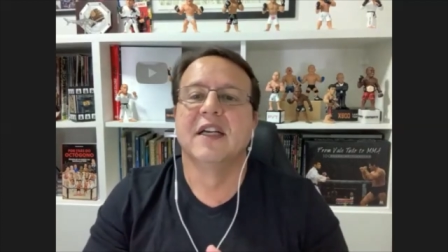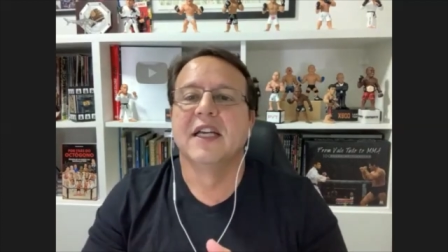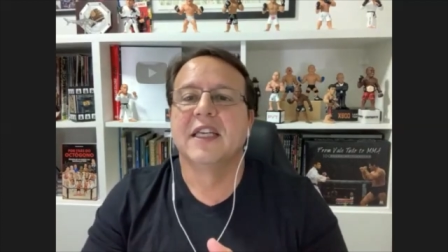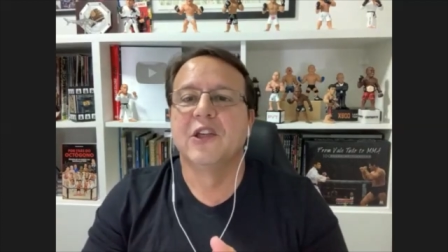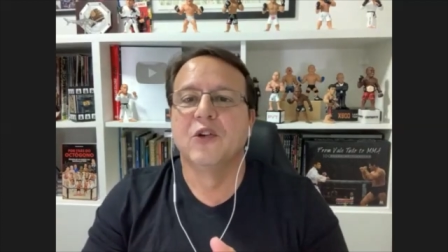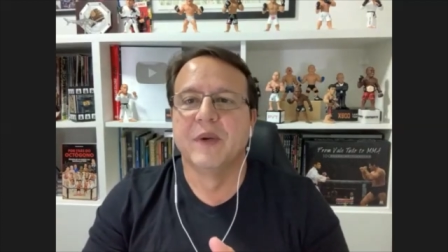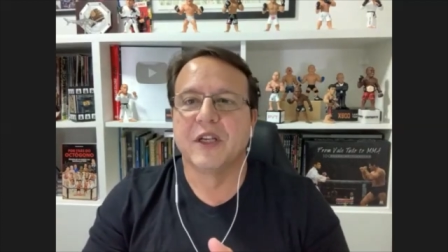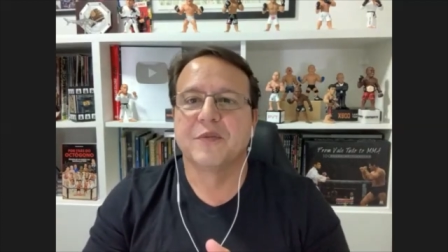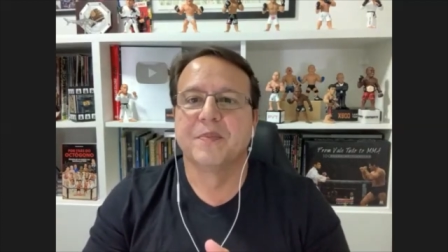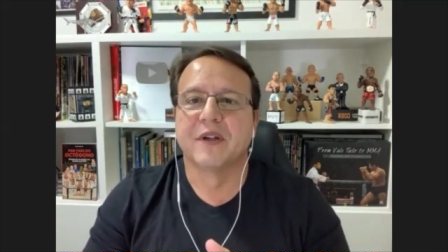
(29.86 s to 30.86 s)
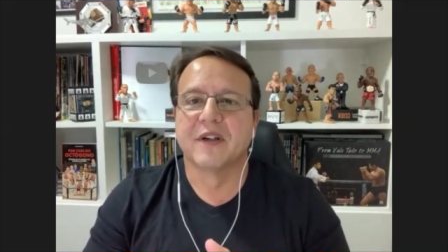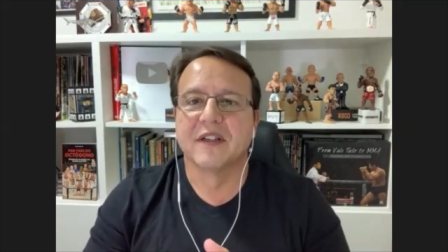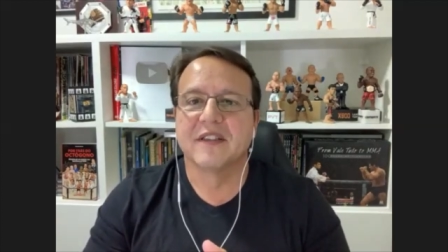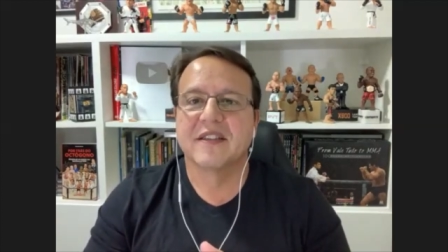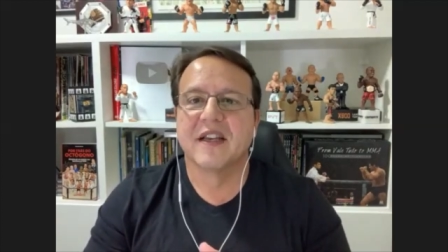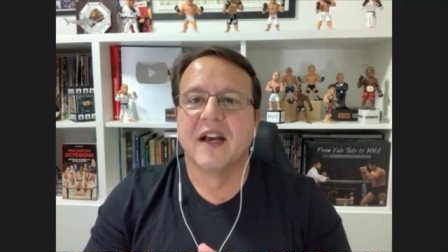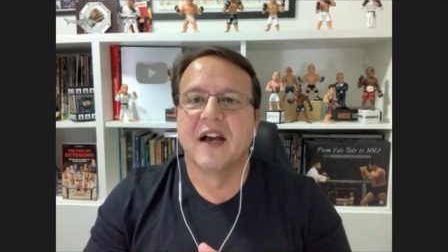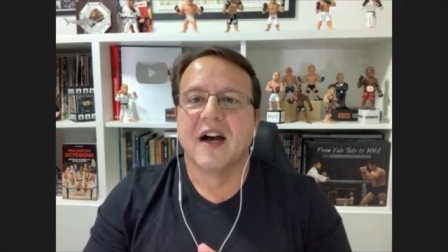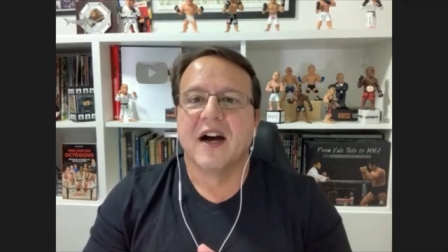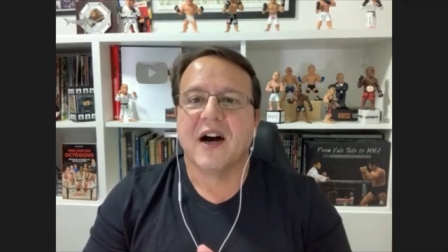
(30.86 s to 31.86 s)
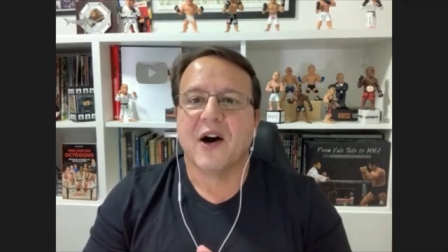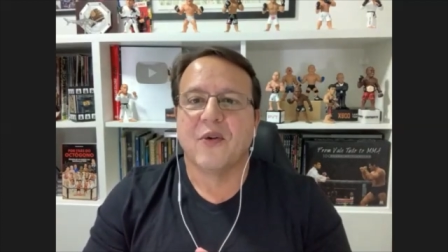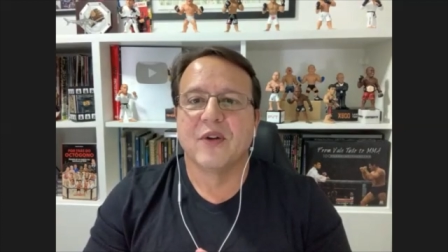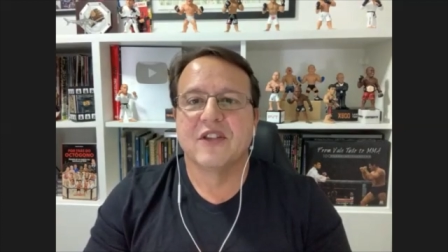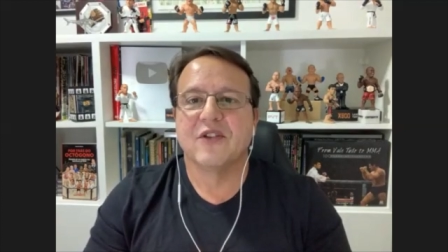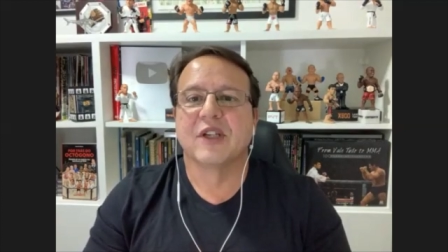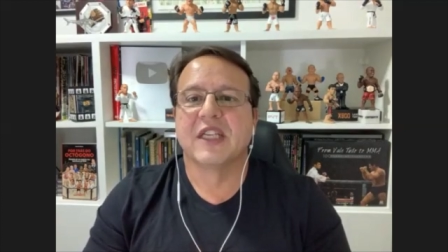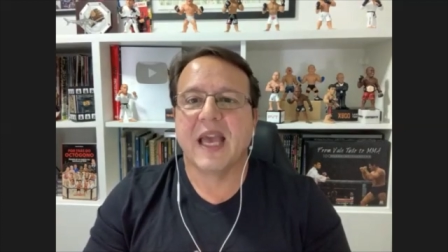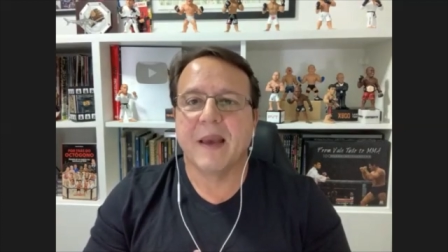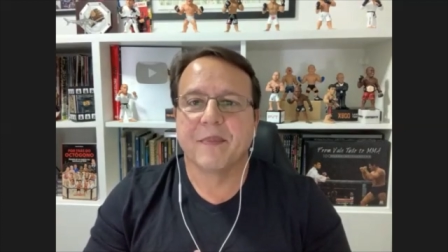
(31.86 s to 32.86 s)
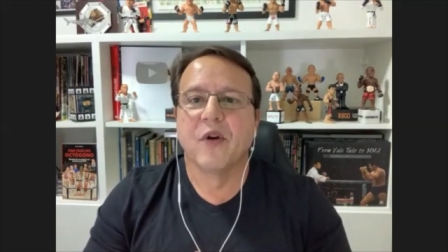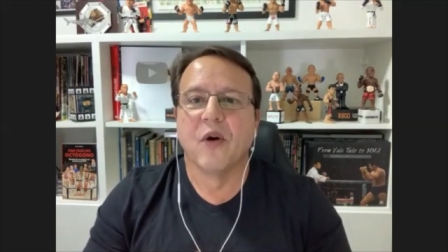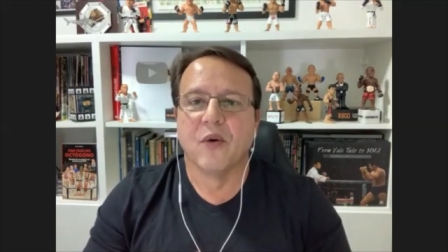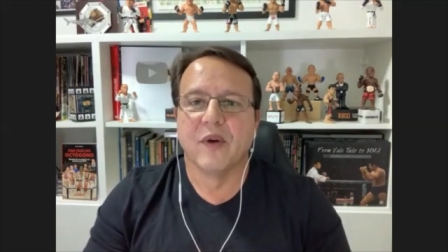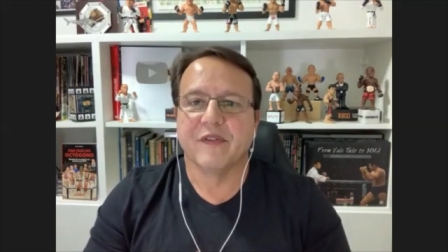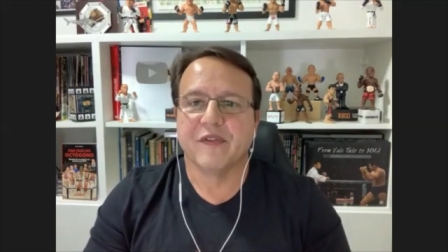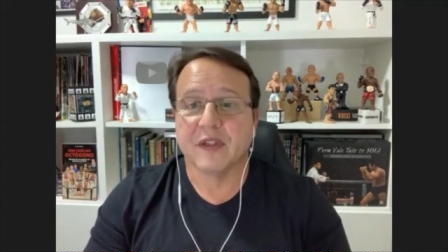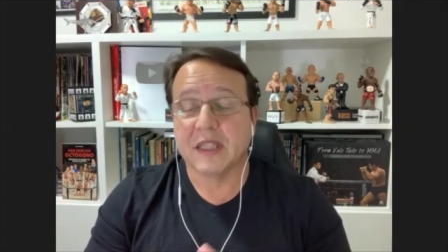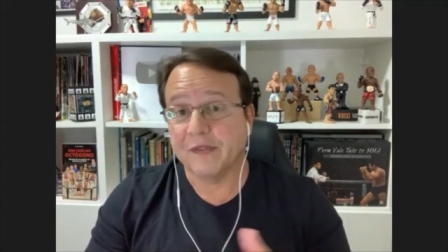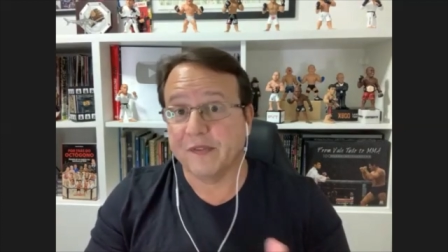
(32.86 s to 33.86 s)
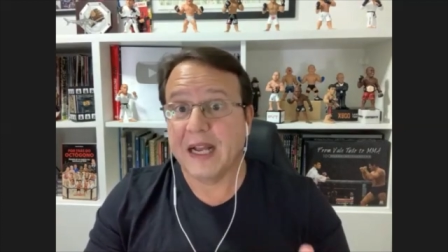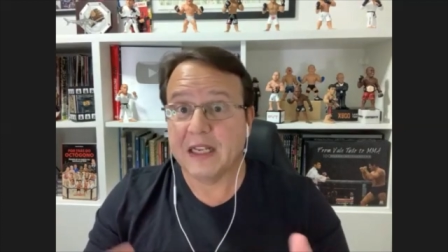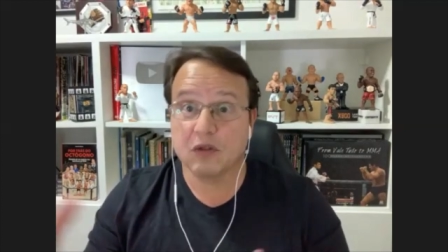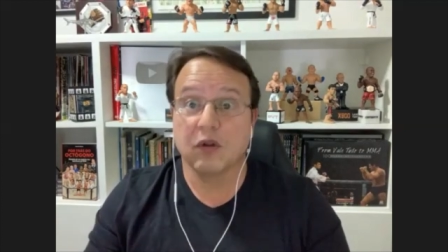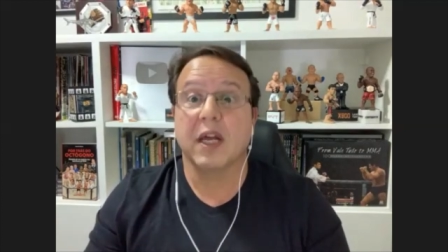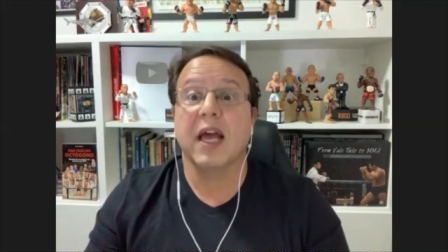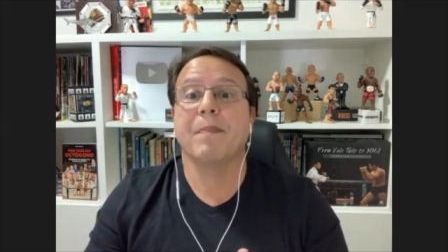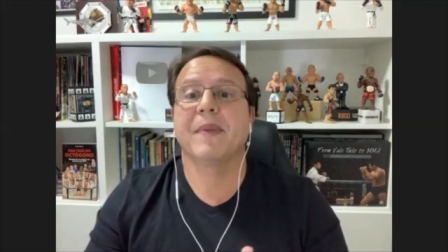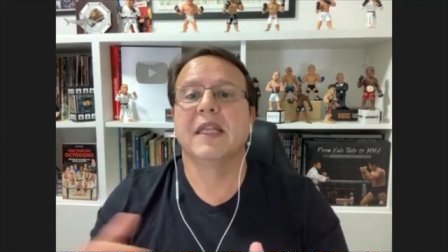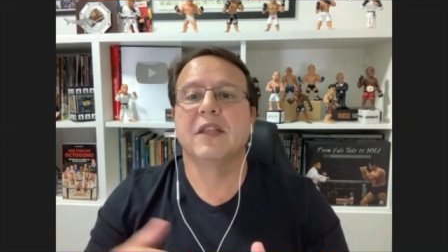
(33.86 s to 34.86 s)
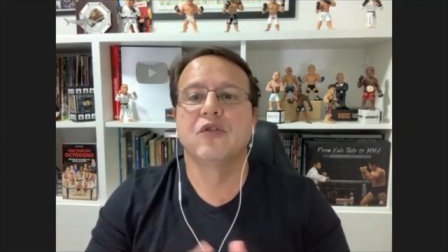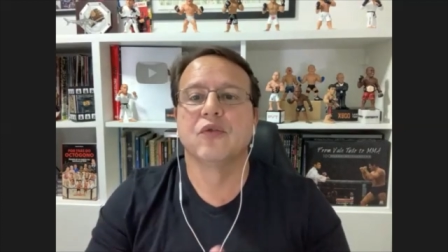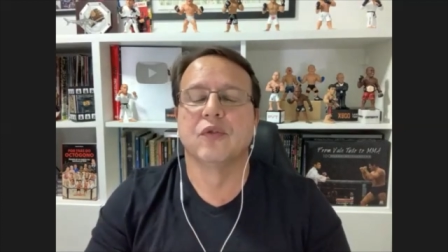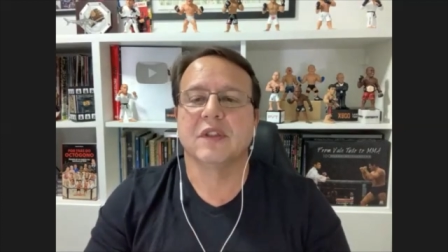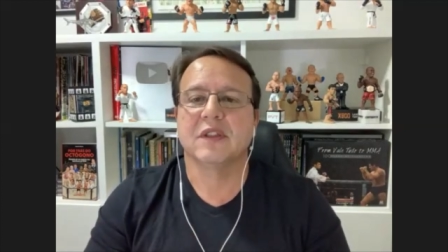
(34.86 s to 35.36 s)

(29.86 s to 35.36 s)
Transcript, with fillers: Gilbert Burns. How is your camp going for that fight? Is going to happen in June.